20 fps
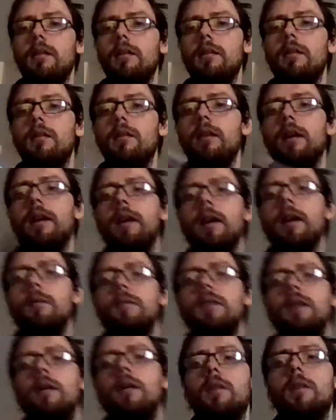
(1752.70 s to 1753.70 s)
Yeah,
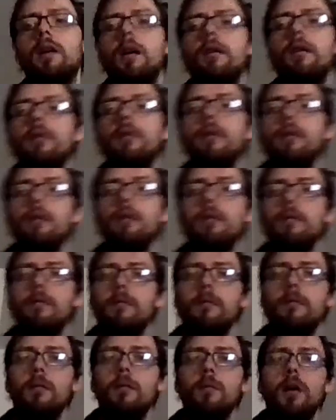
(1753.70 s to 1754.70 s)
Captain Emco, the
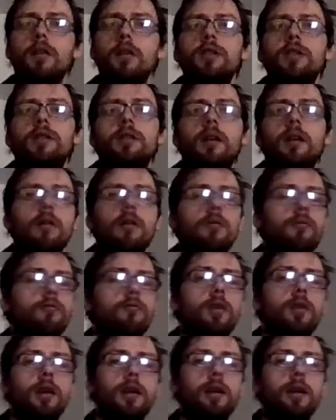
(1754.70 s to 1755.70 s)
emojis are
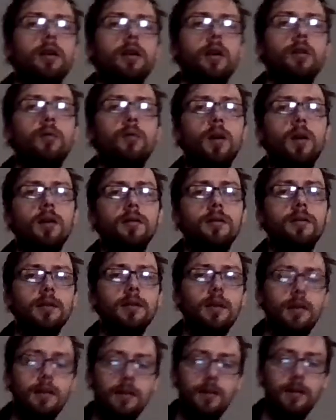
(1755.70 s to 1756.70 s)
really cool ones.